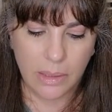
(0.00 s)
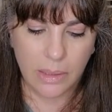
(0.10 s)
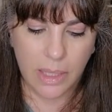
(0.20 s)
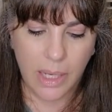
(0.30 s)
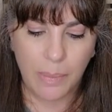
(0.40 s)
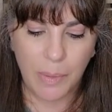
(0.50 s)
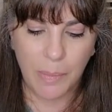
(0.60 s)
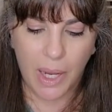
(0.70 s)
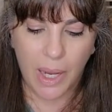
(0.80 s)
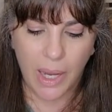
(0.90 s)
keep in
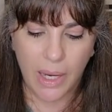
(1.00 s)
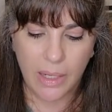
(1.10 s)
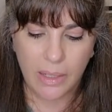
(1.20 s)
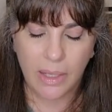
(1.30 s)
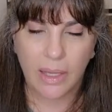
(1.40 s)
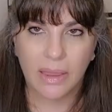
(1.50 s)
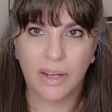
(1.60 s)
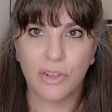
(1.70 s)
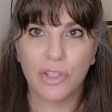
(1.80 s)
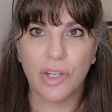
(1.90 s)
mind that
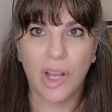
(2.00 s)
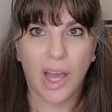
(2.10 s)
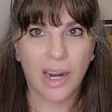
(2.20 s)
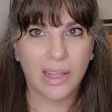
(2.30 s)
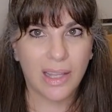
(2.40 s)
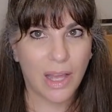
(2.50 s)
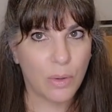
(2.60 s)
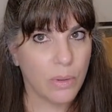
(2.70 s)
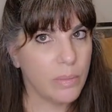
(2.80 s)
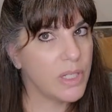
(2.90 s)
there's not a lot of
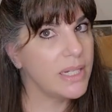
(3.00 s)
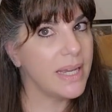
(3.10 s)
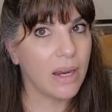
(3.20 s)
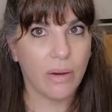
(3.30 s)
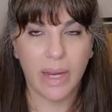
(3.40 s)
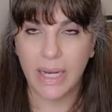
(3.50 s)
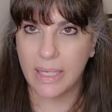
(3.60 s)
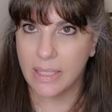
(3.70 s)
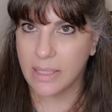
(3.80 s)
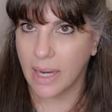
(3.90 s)
room to decorate in
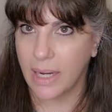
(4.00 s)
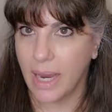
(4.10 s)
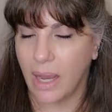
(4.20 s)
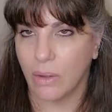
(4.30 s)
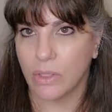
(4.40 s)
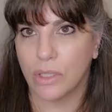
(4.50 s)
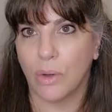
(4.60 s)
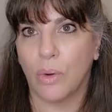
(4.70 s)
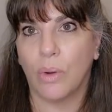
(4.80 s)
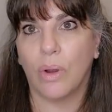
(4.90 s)
a tiny house.
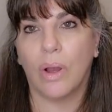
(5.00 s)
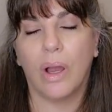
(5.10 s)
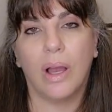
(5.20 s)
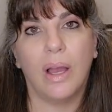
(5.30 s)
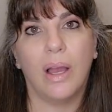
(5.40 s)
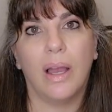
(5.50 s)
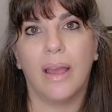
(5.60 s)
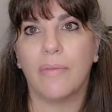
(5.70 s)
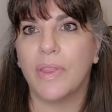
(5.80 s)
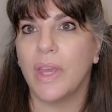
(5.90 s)
So
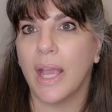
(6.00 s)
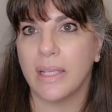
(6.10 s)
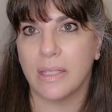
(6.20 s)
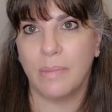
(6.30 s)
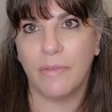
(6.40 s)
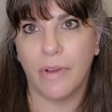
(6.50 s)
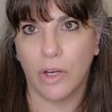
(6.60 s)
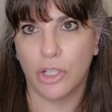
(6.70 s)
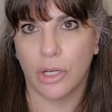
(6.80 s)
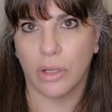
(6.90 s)
everything has to be
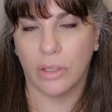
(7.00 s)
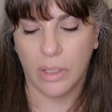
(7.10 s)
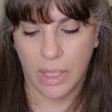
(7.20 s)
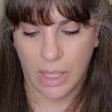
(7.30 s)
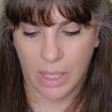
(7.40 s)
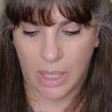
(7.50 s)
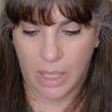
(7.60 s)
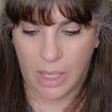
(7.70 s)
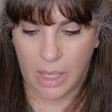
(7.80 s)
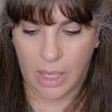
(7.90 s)
functional.
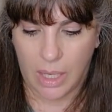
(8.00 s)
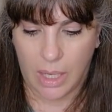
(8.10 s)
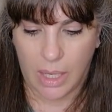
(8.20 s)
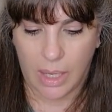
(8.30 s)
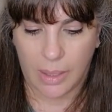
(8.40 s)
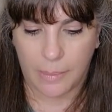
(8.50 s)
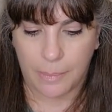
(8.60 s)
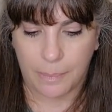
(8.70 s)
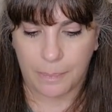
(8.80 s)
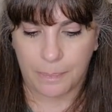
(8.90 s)

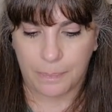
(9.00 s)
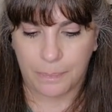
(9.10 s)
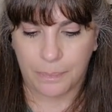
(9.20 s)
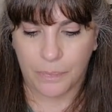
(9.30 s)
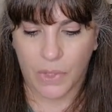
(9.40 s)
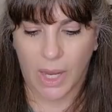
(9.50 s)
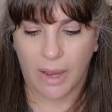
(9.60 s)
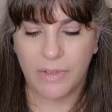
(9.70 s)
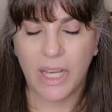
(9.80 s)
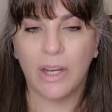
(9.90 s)

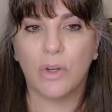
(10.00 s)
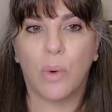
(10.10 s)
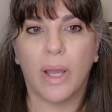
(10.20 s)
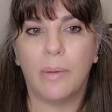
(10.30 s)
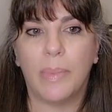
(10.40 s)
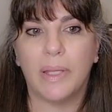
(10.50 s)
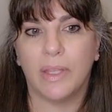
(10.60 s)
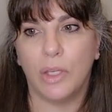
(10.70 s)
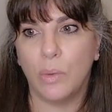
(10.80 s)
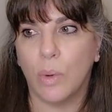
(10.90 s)
I've done quite a bit
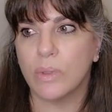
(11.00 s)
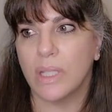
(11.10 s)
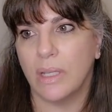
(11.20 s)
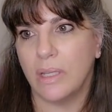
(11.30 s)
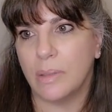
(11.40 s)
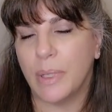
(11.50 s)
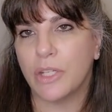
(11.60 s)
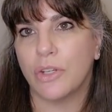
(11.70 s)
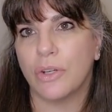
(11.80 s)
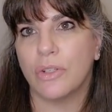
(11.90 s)
that you won't see in these
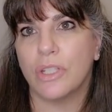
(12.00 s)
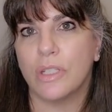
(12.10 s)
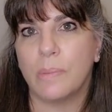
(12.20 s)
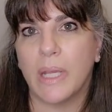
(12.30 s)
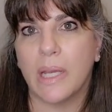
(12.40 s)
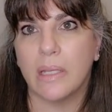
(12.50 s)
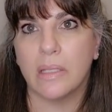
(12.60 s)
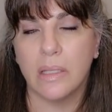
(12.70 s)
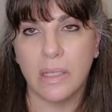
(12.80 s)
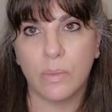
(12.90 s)
pictures just because
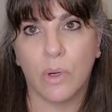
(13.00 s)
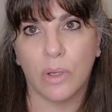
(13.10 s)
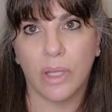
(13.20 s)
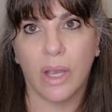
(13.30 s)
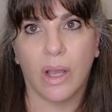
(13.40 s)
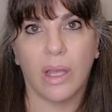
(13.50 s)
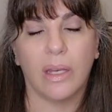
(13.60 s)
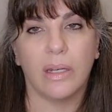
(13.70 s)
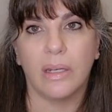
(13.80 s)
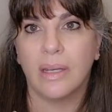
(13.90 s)
these were early
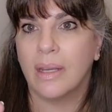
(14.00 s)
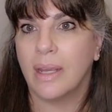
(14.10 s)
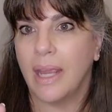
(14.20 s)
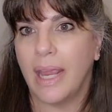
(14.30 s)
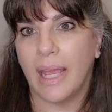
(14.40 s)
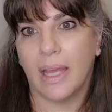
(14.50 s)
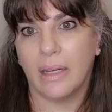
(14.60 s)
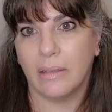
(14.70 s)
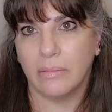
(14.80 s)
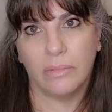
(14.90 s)
on,
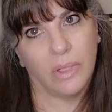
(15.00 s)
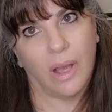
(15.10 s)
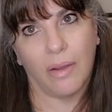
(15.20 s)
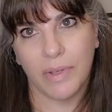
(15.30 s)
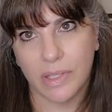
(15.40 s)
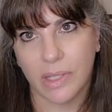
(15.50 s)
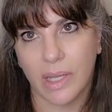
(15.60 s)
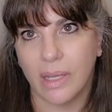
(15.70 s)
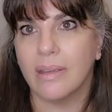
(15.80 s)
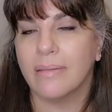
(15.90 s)
and
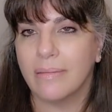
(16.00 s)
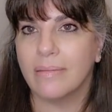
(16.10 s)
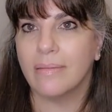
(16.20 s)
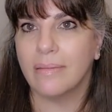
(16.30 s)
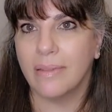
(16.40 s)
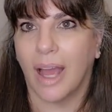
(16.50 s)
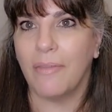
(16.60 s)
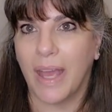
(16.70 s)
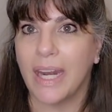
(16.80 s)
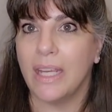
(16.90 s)
obviously I've
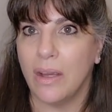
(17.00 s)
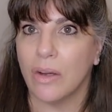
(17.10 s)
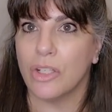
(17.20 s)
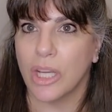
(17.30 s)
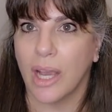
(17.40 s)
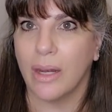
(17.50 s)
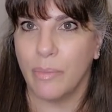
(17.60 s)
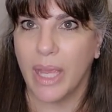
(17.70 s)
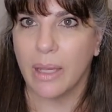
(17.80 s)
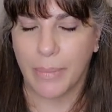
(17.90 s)
had a year to kind of
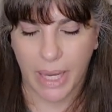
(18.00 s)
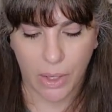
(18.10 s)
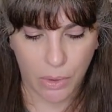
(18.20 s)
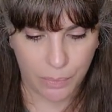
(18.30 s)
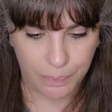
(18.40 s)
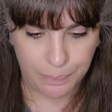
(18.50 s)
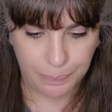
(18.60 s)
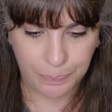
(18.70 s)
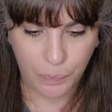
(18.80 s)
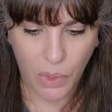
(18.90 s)
make it my own.
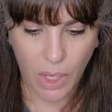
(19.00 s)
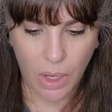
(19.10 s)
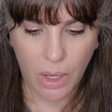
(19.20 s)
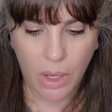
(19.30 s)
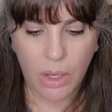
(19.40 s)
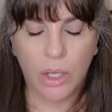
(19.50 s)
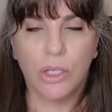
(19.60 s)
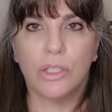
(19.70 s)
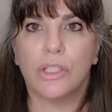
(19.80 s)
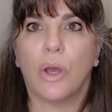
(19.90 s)

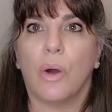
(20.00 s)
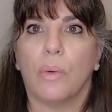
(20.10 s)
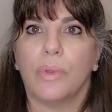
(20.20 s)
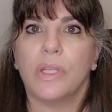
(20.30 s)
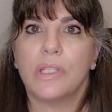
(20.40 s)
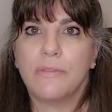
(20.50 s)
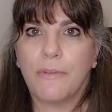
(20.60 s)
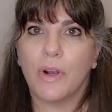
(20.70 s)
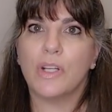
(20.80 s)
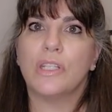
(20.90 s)
So this
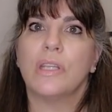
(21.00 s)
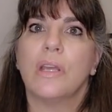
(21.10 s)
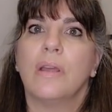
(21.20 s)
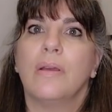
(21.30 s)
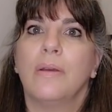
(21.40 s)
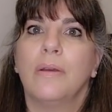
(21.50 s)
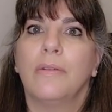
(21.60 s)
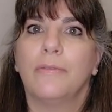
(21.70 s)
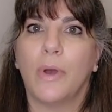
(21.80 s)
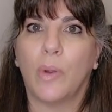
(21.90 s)
first
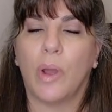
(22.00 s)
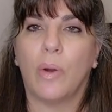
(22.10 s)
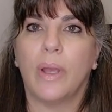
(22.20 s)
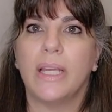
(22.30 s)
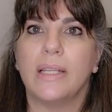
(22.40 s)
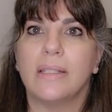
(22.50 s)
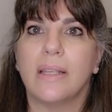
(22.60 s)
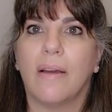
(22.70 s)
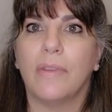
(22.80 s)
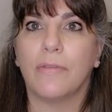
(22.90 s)
photo is
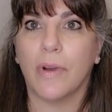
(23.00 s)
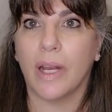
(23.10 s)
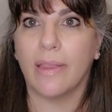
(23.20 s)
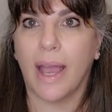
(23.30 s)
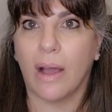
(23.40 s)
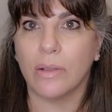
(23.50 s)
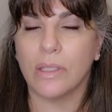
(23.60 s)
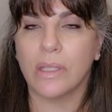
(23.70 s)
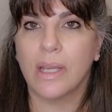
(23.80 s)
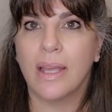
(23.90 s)
of the front of the
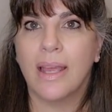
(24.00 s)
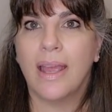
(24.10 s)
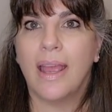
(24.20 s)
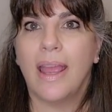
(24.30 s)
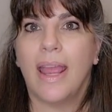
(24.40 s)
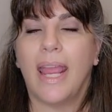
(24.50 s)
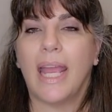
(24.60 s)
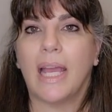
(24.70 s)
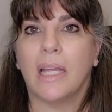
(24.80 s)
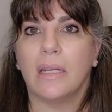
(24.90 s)
house.
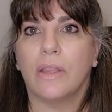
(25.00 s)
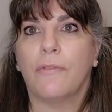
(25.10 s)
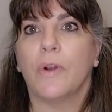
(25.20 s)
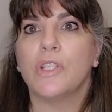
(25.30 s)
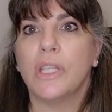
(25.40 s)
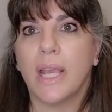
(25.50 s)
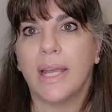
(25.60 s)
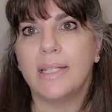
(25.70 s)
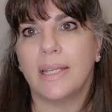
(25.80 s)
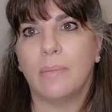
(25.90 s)
And the first thing I
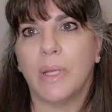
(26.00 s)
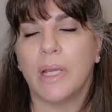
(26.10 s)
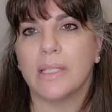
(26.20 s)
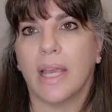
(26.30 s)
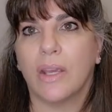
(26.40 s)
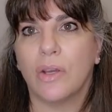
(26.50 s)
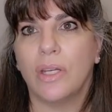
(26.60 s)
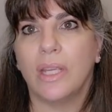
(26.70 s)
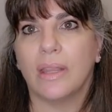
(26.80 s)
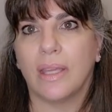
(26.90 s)
did, because I couldn't
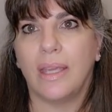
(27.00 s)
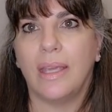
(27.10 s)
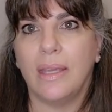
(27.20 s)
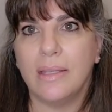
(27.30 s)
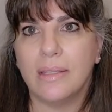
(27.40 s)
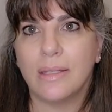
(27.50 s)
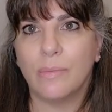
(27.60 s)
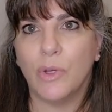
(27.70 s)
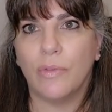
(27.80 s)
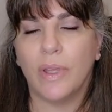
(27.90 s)
get the keys to
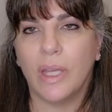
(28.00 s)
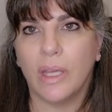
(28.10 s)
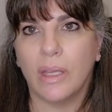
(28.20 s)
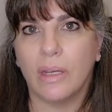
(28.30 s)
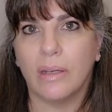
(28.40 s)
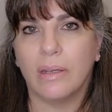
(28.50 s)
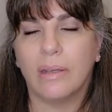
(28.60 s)
move in,